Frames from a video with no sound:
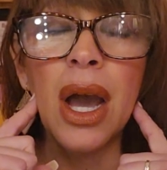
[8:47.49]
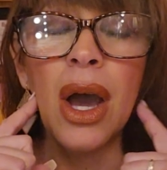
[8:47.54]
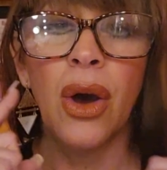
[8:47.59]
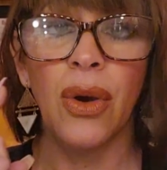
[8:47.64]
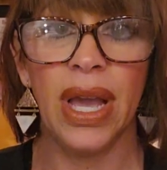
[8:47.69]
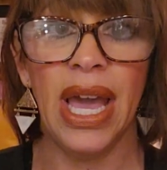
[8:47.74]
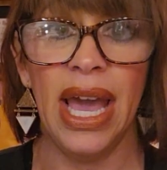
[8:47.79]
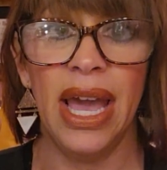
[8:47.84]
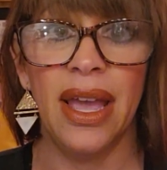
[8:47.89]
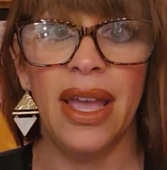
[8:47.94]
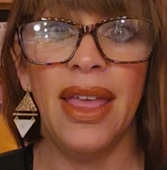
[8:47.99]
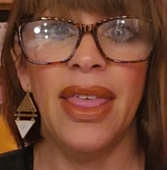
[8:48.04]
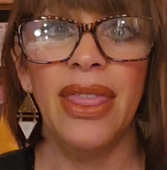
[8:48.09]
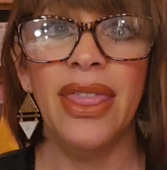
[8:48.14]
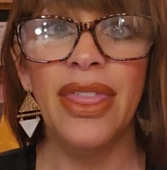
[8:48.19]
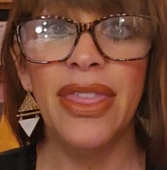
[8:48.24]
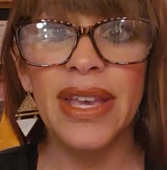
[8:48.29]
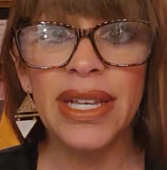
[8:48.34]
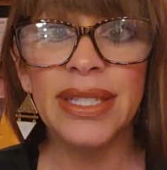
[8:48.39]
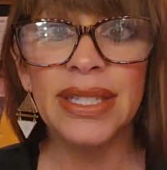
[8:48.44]
okay,
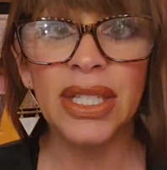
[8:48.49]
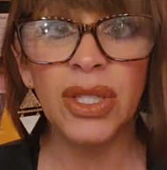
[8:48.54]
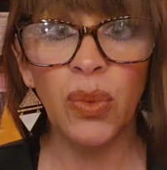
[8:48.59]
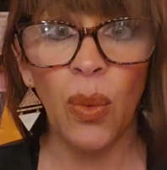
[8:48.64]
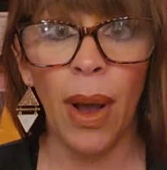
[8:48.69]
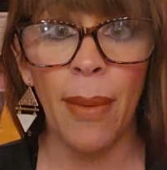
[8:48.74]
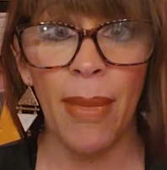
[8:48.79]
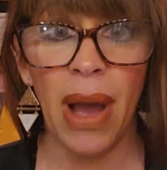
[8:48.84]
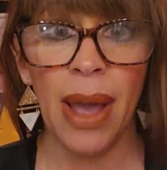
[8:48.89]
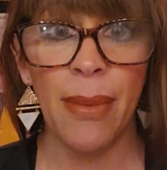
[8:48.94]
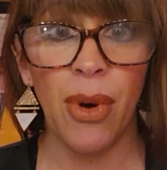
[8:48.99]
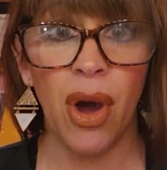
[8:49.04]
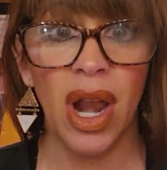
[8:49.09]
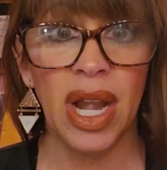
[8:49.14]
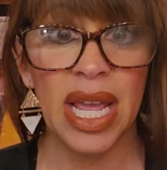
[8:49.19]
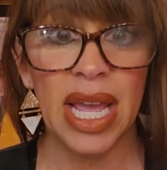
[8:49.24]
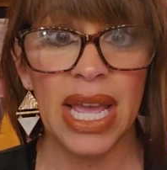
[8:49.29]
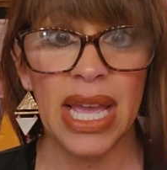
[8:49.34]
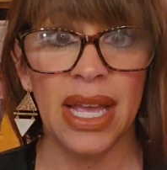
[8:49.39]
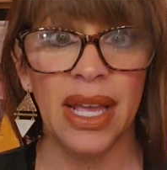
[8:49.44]
this is what my
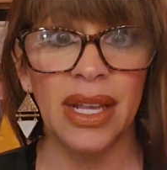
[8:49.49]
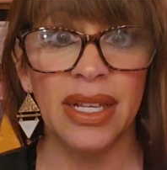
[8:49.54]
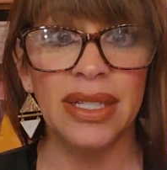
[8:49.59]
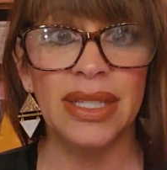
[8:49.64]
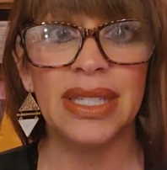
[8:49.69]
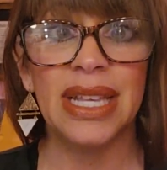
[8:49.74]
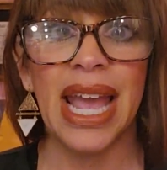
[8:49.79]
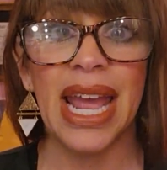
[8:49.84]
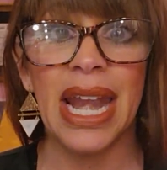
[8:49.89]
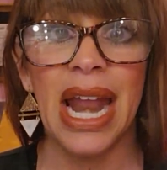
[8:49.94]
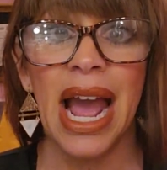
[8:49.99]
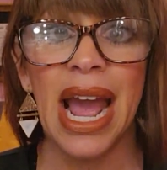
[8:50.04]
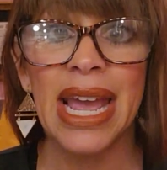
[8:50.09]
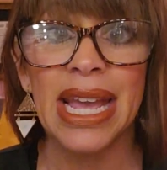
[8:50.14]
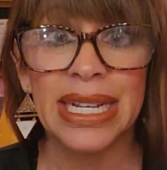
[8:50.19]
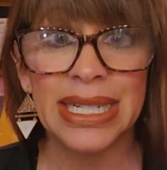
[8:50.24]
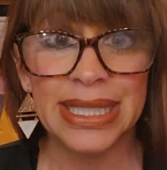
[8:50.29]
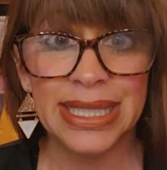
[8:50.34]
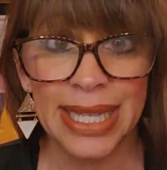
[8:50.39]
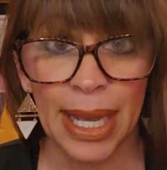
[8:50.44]
body is, and I
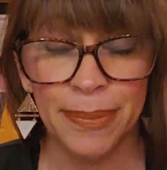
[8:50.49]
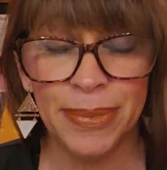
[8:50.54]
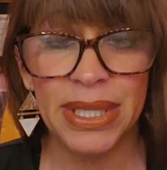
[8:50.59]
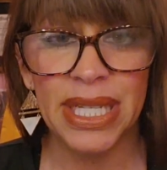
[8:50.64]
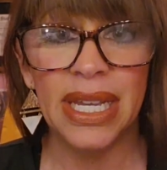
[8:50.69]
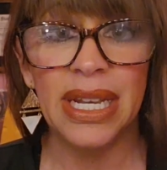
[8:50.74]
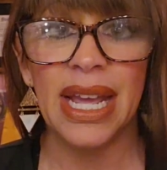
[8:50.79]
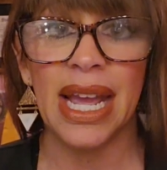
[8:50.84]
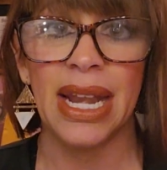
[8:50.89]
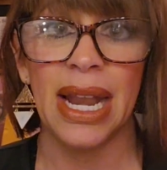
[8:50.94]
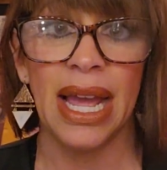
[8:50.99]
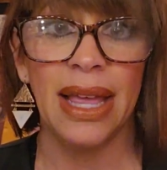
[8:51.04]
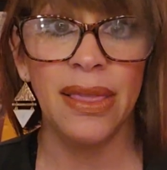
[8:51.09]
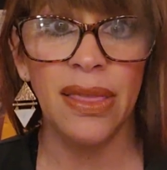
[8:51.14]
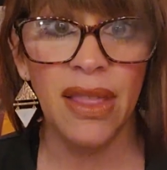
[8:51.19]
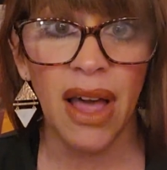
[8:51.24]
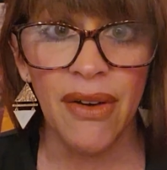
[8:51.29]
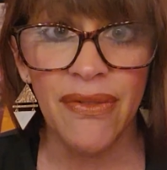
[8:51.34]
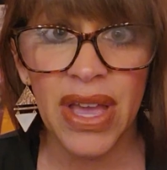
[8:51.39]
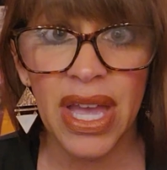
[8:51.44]
accept it, and I
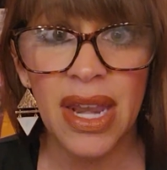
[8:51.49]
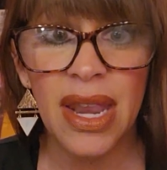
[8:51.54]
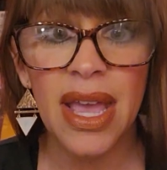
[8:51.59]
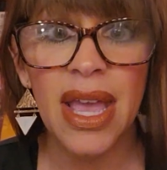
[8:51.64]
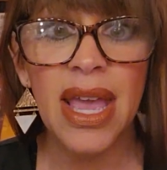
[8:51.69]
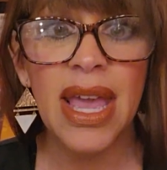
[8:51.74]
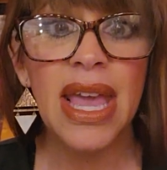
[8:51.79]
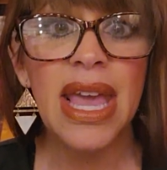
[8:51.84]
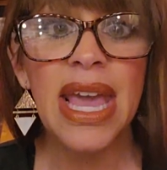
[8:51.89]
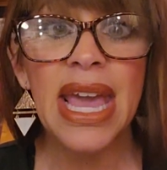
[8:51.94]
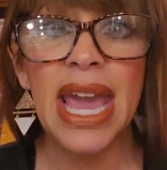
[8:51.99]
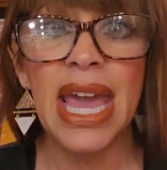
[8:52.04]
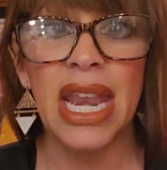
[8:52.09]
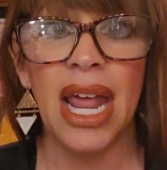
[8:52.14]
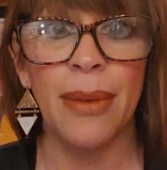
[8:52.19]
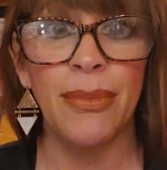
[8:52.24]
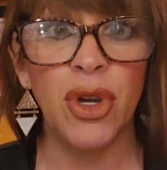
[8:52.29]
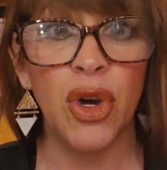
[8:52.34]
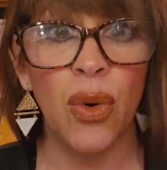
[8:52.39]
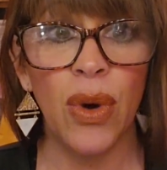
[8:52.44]
love it, and
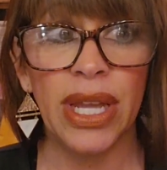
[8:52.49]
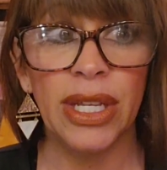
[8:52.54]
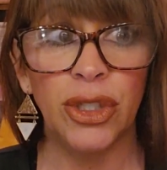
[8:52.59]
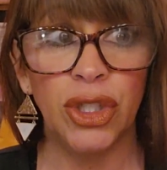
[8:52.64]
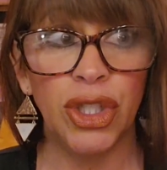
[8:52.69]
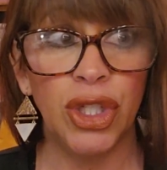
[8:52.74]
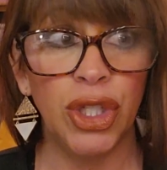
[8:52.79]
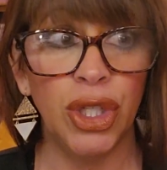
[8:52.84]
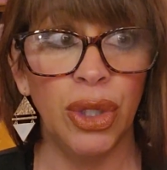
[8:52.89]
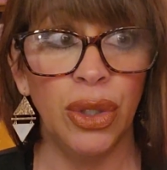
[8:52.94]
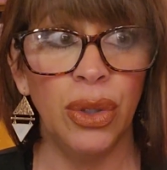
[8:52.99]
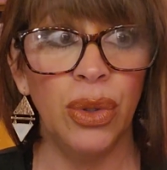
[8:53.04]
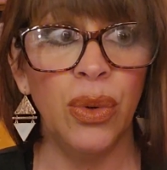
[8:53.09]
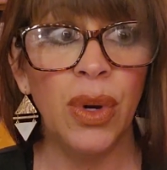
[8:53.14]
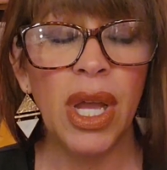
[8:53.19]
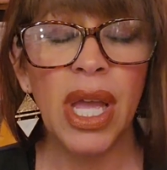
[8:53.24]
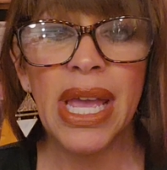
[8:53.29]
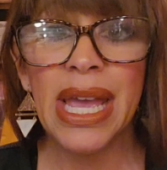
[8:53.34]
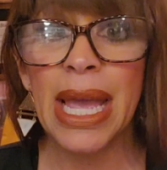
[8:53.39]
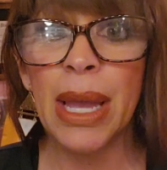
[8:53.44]
I'm going
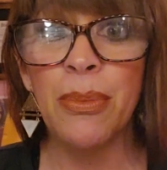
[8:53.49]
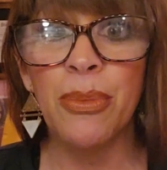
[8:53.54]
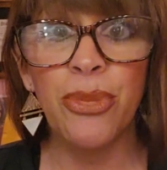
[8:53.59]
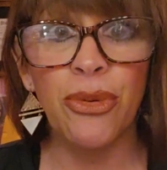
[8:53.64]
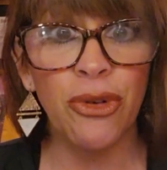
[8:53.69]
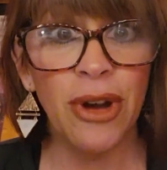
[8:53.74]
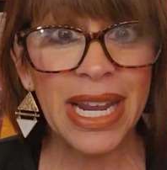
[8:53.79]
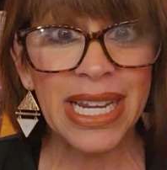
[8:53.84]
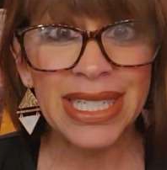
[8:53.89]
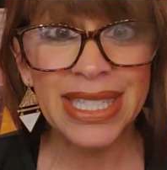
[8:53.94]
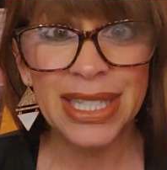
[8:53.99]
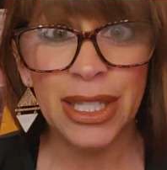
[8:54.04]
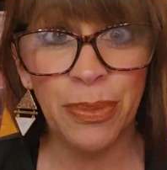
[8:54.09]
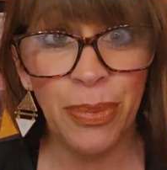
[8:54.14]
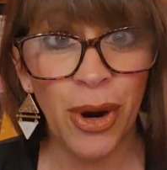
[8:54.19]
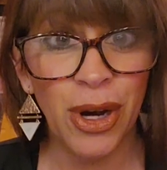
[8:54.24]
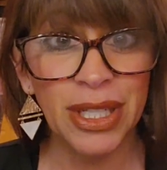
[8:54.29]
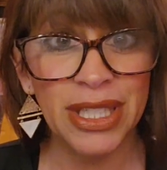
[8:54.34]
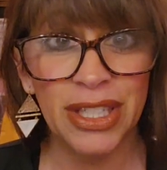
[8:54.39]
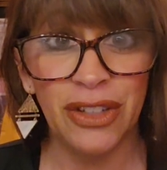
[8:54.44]
to embrace the
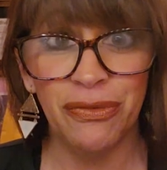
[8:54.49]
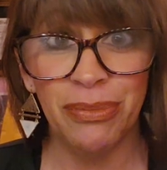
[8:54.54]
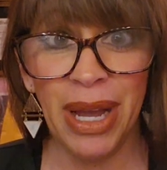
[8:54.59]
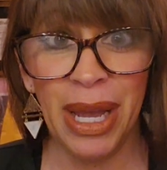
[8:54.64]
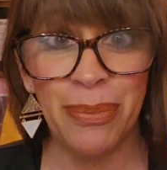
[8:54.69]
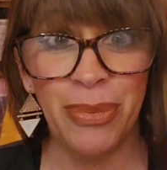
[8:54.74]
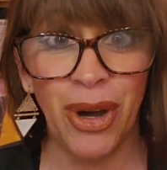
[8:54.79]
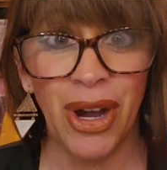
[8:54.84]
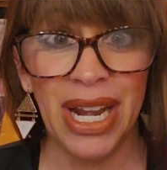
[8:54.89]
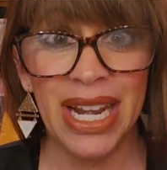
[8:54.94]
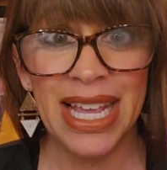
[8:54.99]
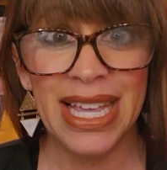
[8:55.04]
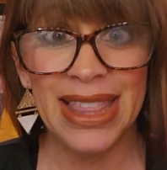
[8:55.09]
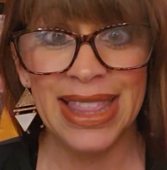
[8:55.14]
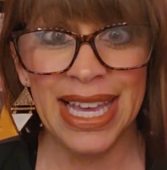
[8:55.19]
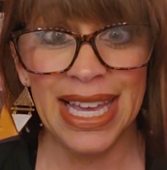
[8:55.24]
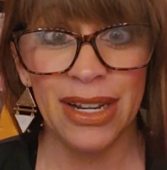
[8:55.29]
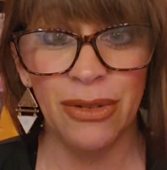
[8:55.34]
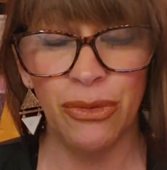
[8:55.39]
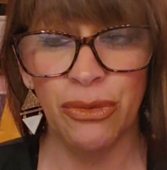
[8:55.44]
parts of my body
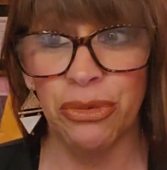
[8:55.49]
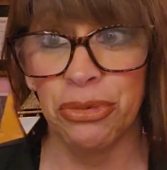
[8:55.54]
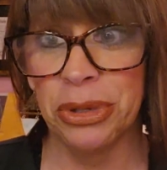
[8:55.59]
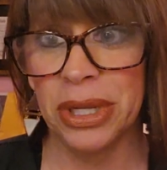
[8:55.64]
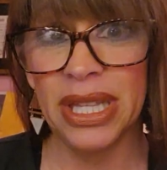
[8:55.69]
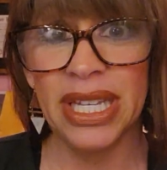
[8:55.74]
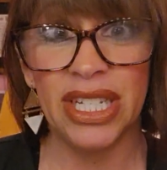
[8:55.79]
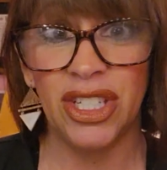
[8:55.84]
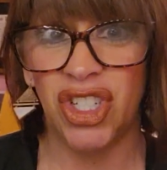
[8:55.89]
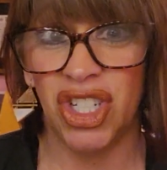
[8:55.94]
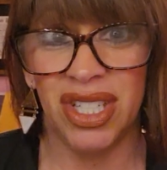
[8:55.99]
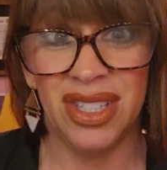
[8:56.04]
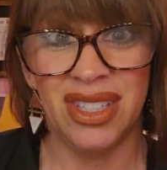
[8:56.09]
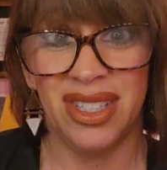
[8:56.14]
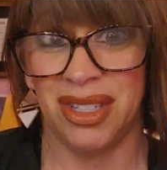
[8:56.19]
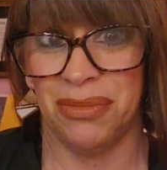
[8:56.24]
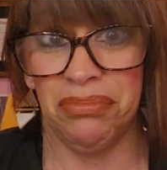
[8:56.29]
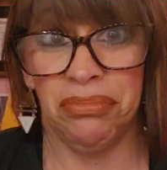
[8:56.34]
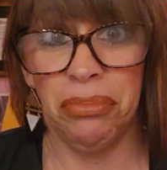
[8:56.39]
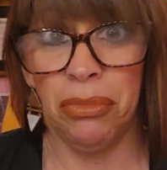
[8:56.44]
that really
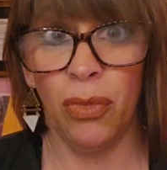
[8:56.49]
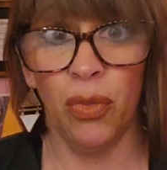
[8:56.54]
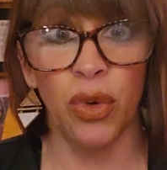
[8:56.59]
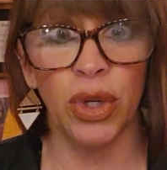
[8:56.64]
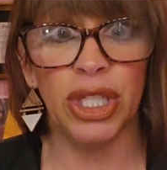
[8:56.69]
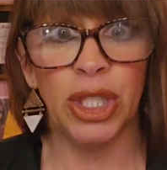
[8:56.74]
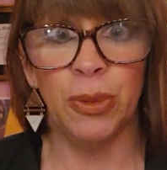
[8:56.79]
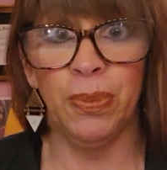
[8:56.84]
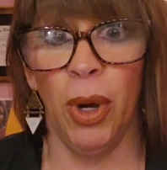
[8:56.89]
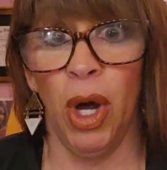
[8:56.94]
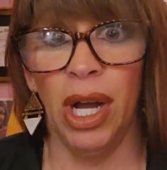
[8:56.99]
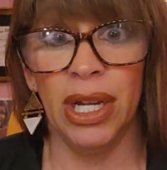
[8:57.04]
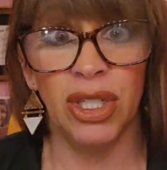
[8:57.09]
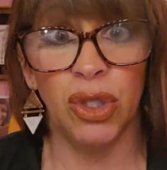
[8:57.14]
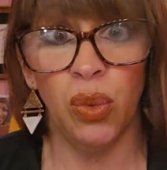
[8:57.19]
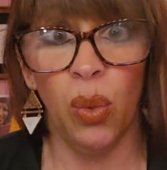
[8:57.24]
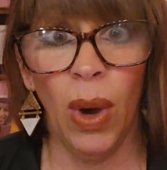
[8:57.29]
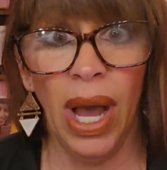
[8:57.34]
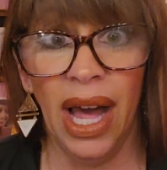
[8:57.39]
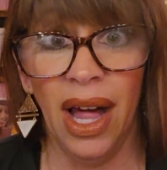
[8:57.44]
just
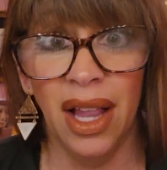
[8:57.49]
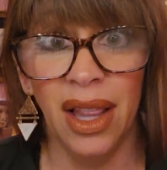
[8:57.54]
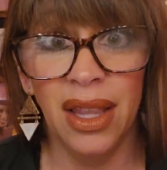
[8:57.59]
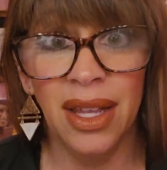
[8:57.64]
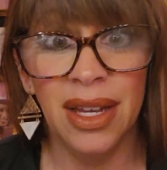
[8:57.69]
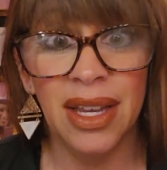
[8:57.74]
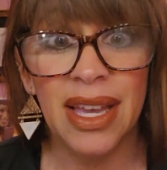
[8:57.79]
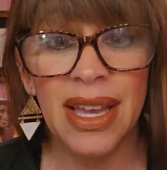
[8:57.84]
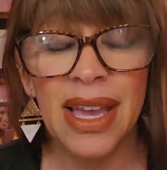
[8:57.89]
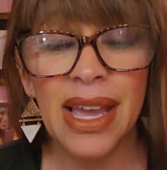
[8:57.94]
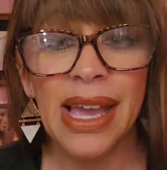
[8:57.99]
respond well.